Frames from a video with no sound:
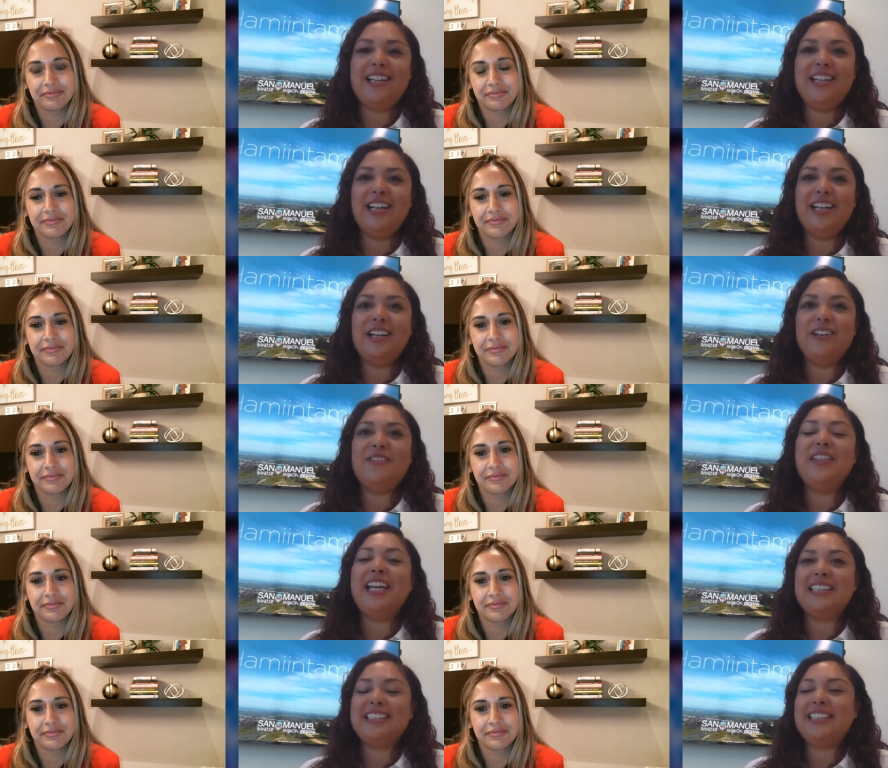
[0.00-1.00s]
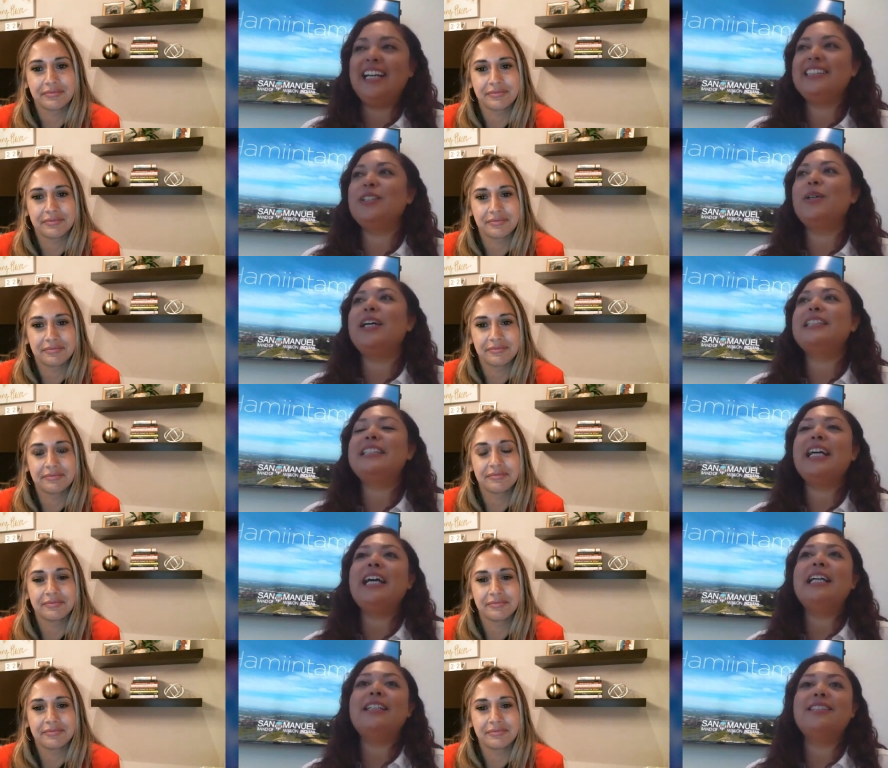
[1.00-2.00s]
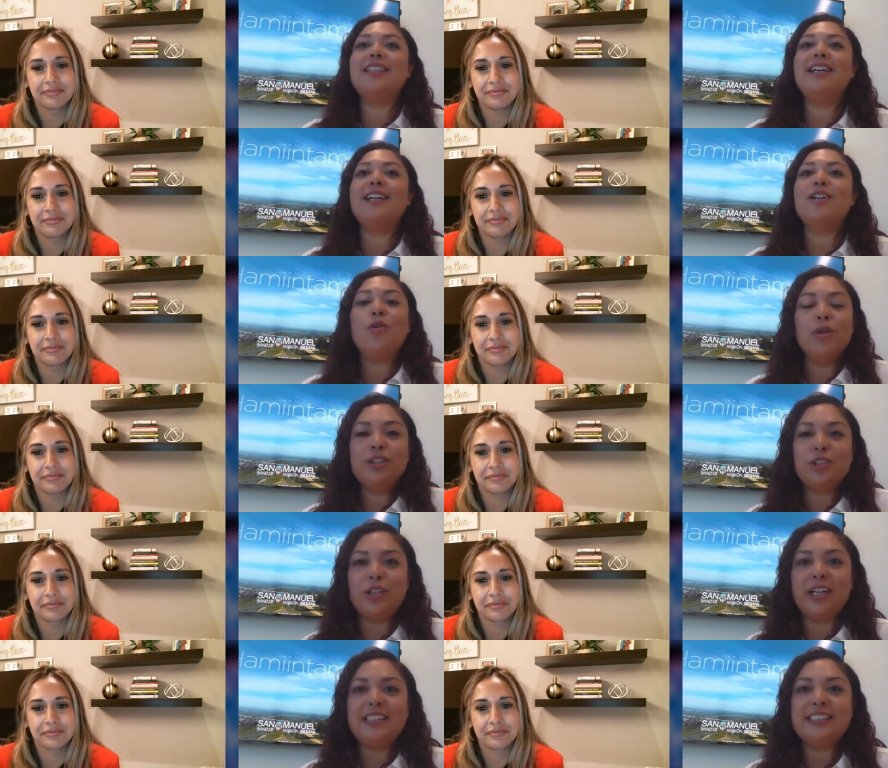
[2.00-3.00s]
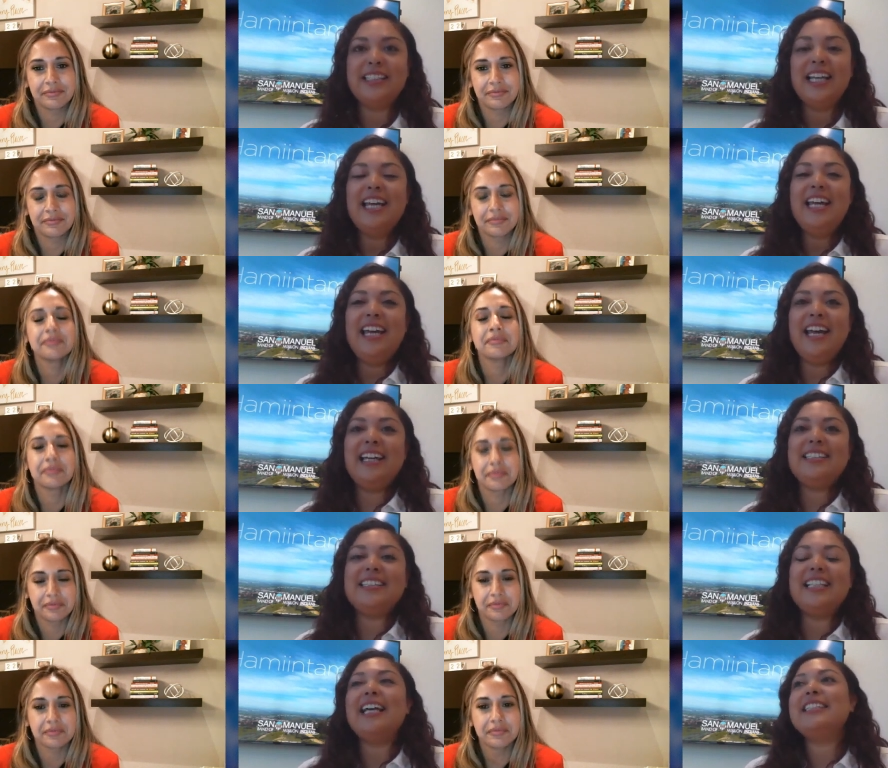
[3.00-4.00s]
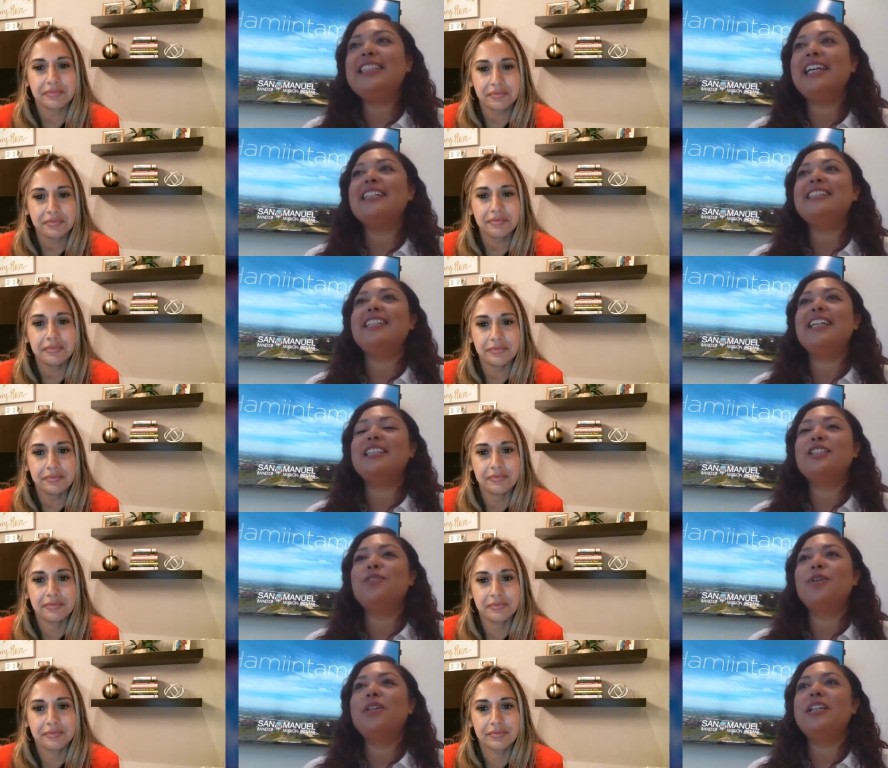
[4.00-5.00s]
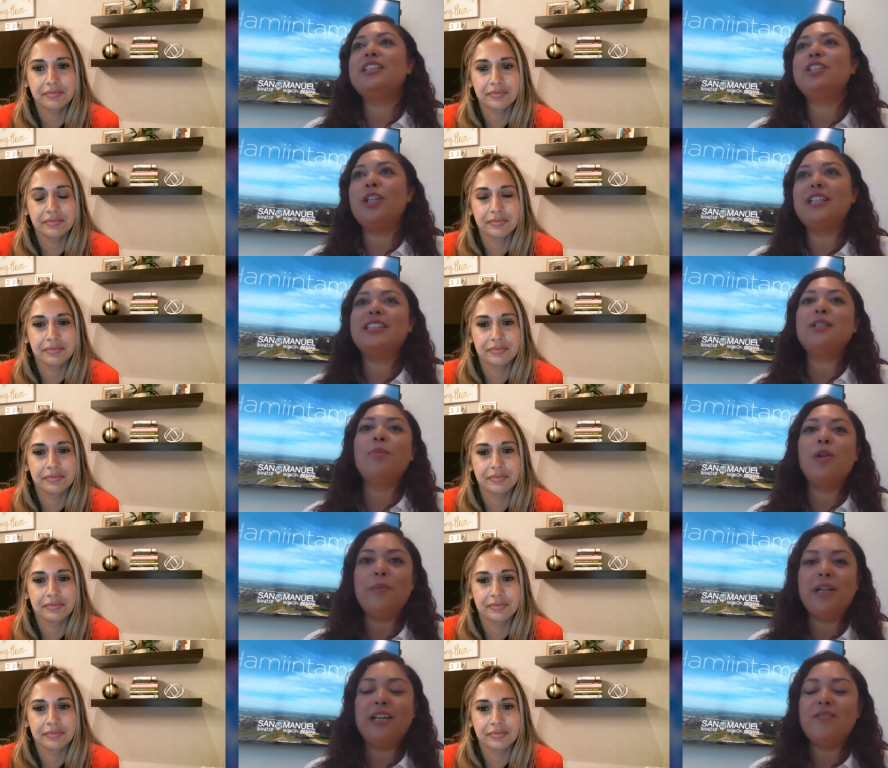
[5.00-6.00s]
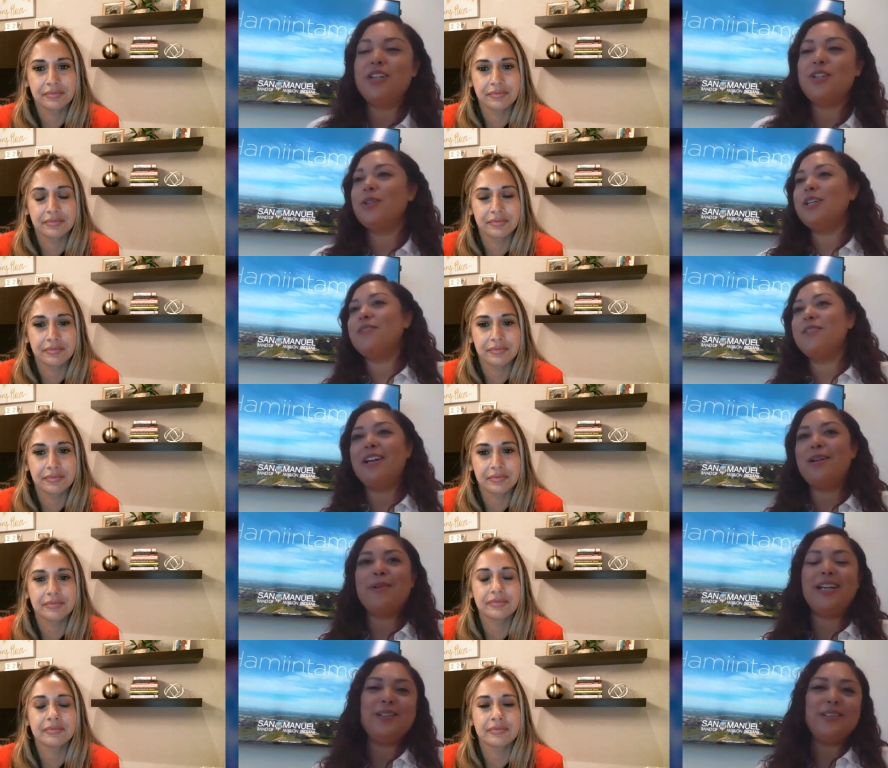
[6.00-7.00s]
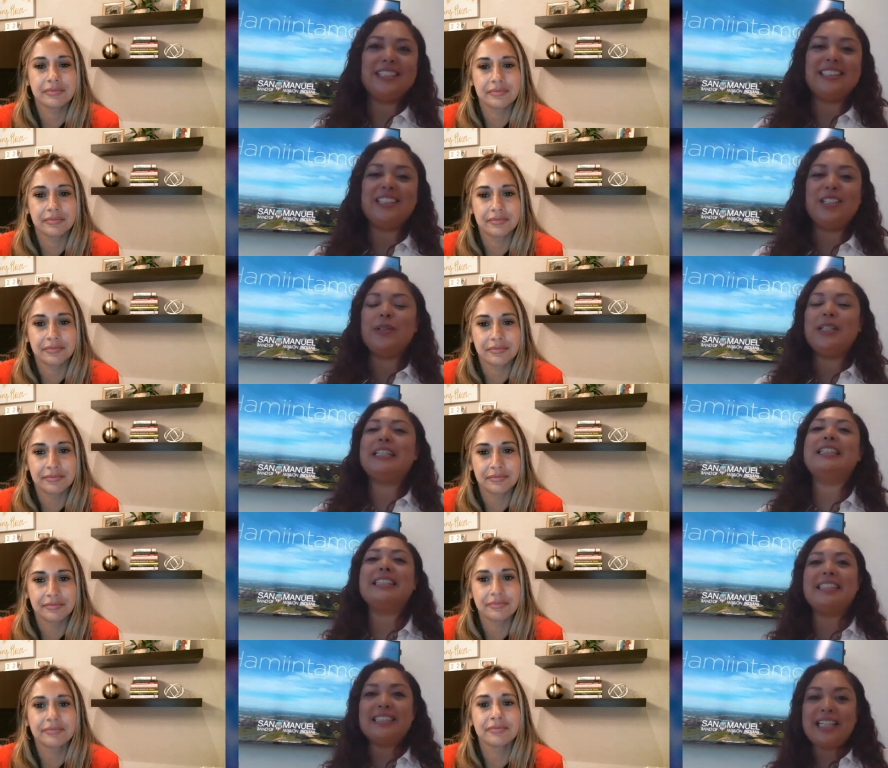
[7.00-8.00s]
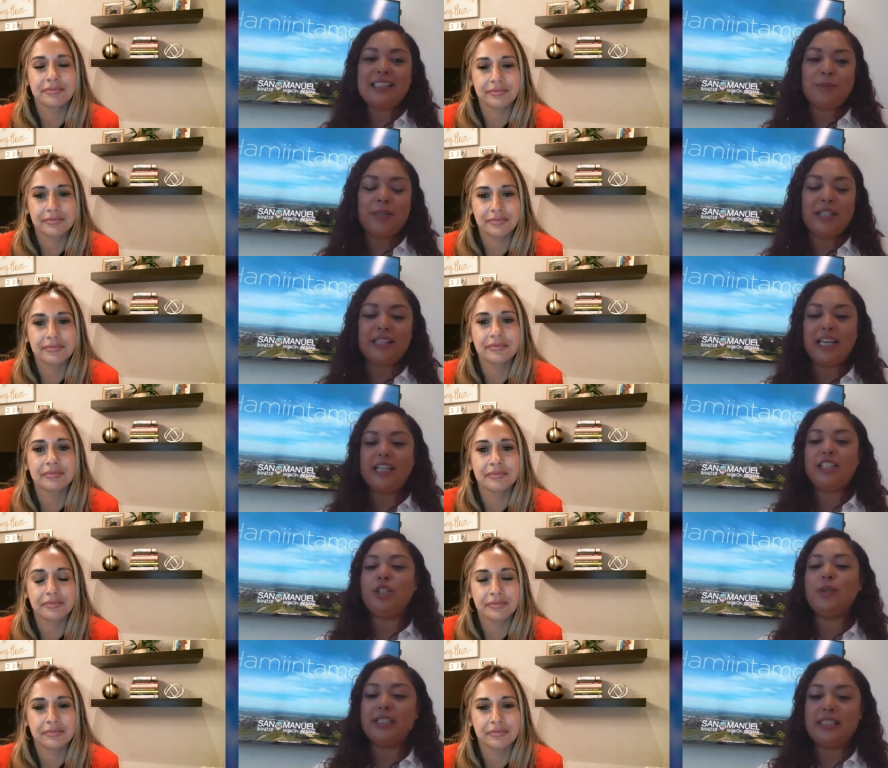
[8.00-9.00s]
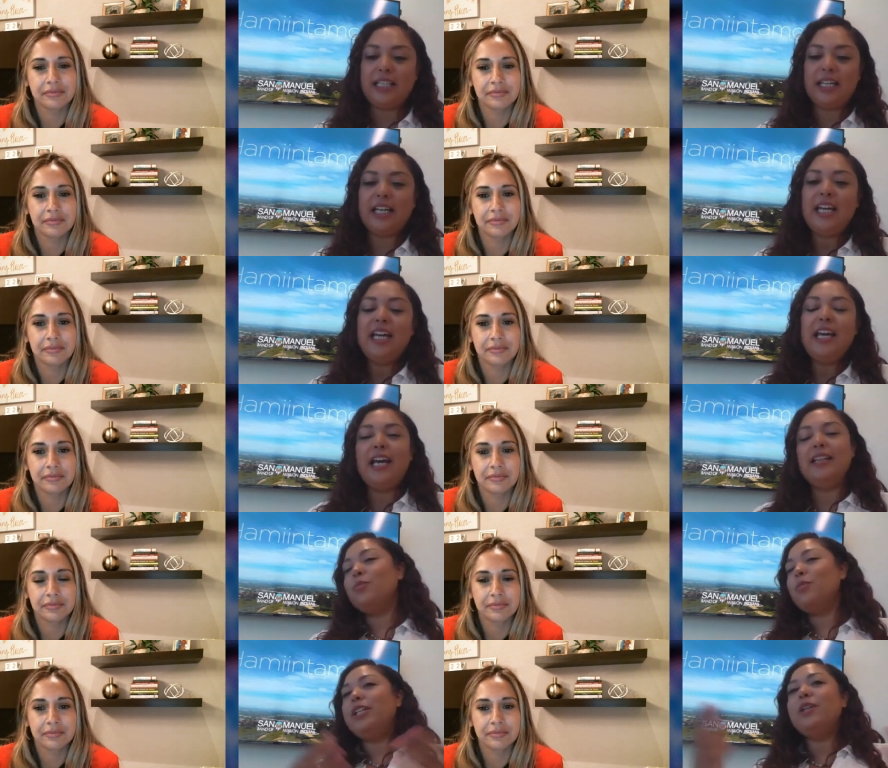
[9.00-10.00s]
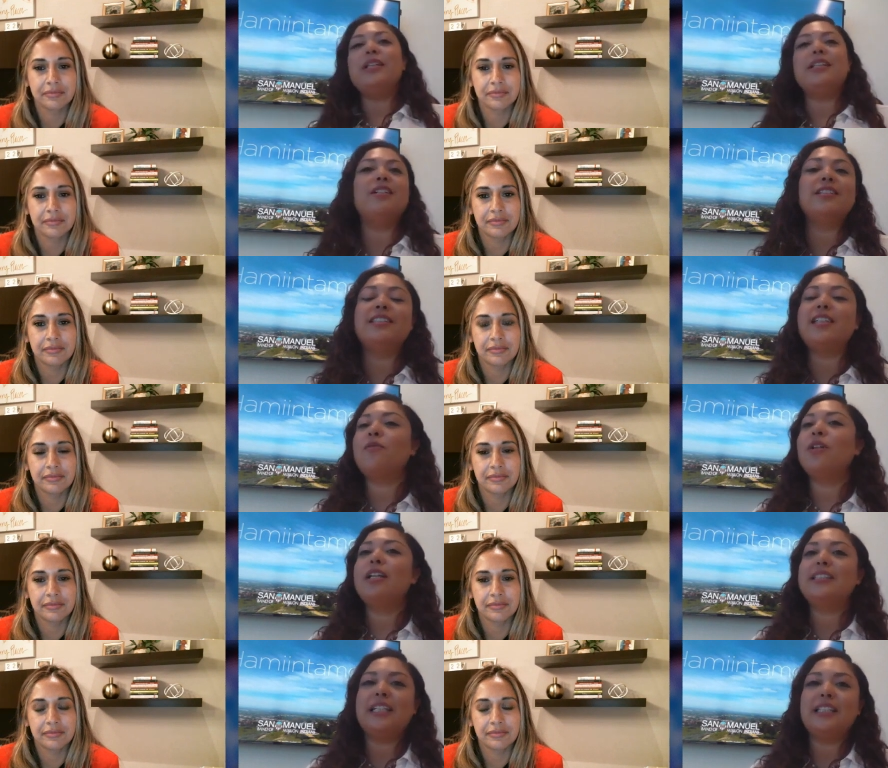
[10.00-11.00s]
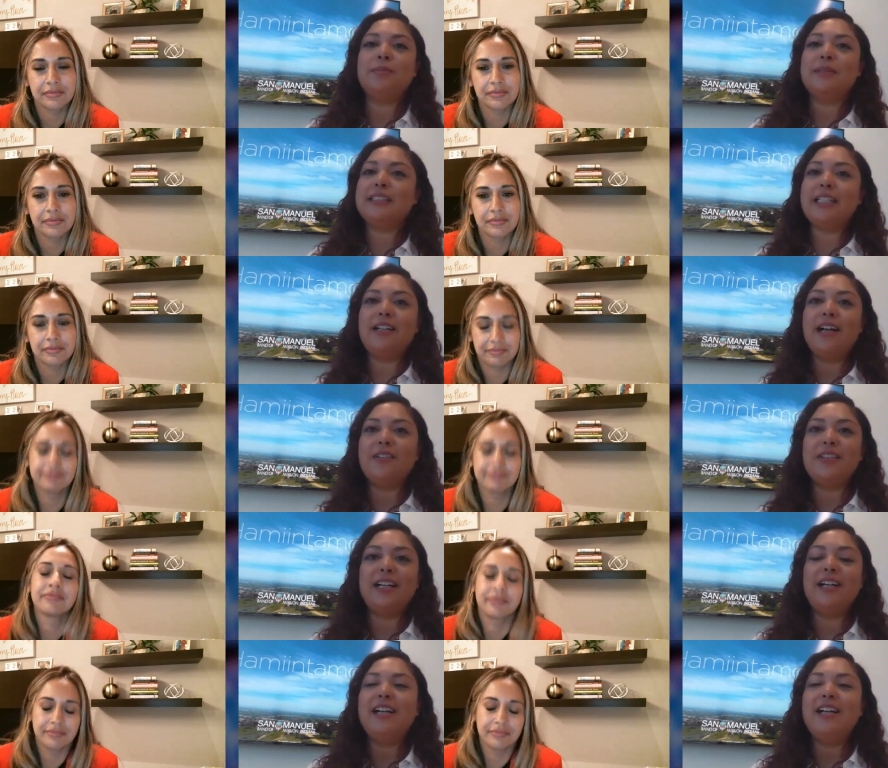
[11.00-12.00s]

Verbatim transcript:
Speaker 1: of the SDI. So, SDI is uh, core strengths. It's SDI stands for the Strengths Deployment Inventory for anybody who doesn't know, and it's this assessment that you could take and we know that there are several assessments that are out there,